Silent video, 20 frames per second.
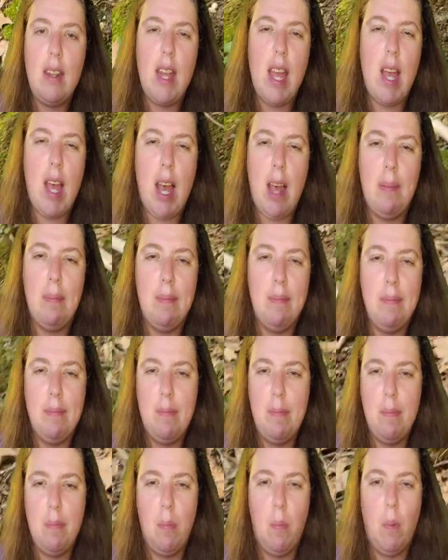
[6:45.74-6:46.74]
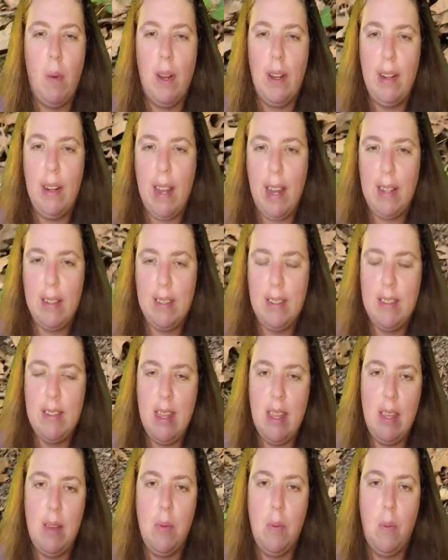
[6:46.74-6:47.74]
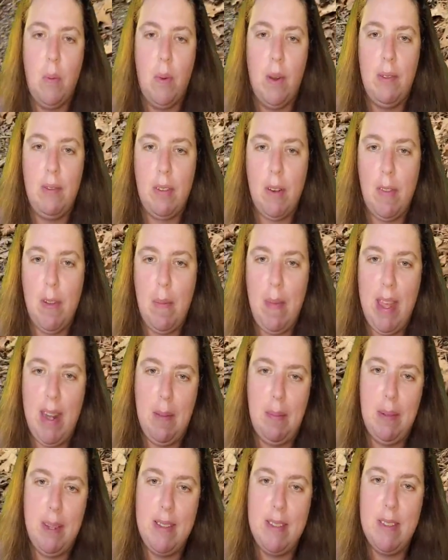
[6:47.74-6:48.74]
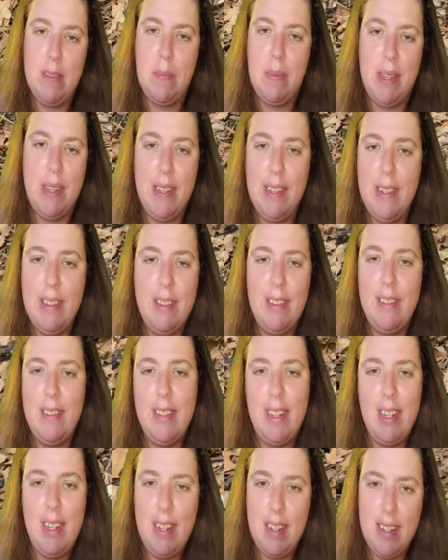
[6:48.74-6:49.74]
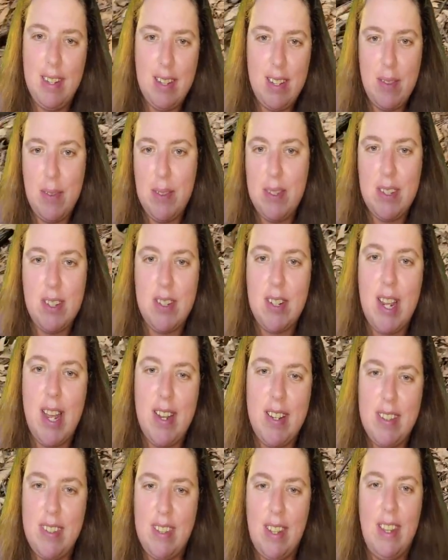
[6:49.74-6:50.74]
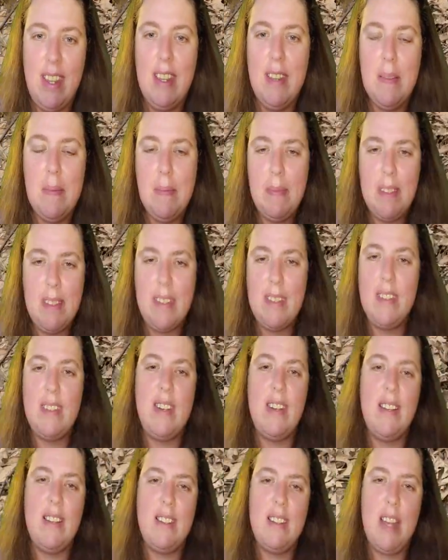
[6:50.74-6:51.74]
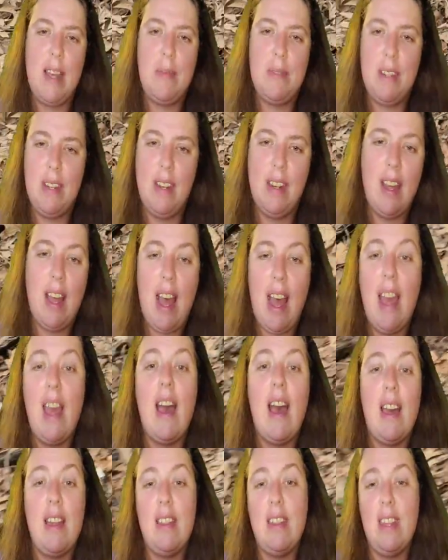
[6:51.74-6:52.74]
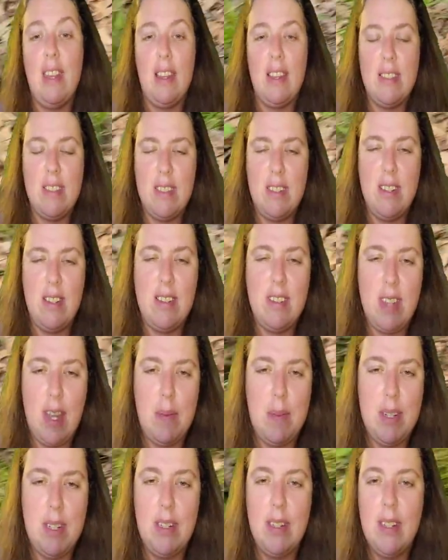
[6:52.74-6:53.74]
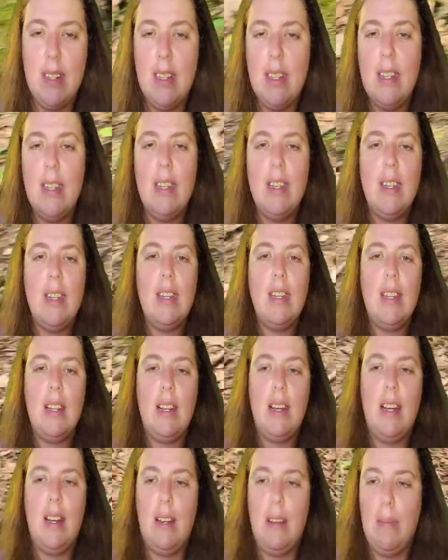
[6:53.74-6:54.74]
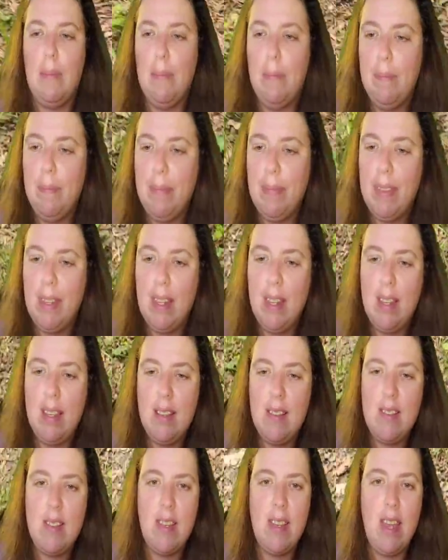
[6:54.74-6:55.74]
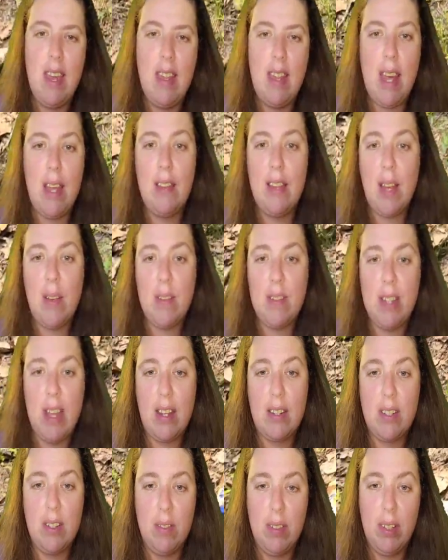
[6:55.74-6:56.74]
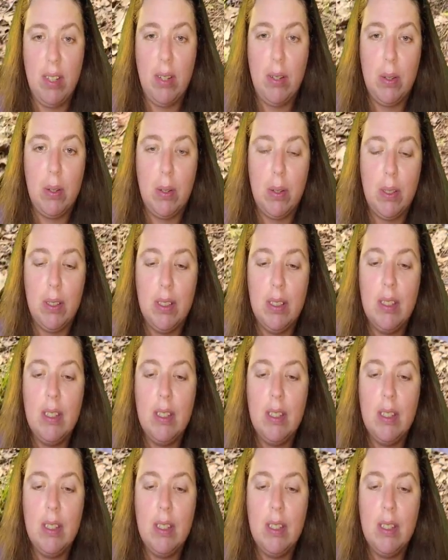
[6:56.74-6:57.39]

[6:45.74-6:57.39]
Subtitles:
Now I'm one not to take one from abandoned places, but it was a trash site. This is an exception. I think it's an exception. So yeah, that was actually really cool.